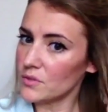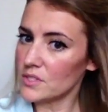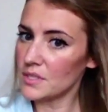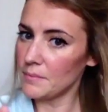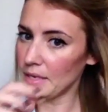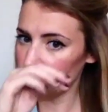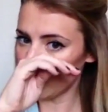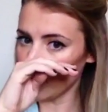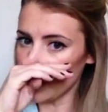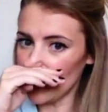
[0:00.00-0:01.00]
to make
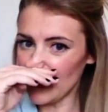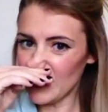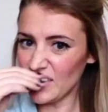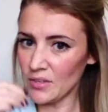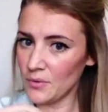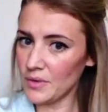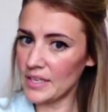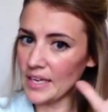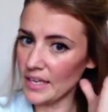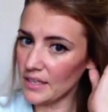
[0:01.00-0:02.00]
sure that you
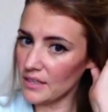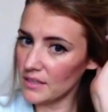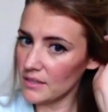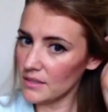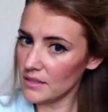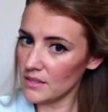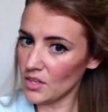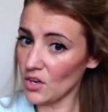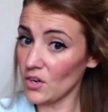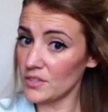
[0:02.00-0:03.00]
get the
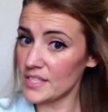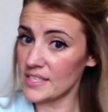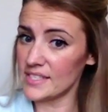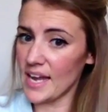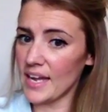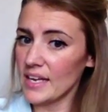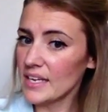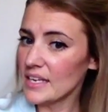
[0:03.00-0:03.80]
curl to stay.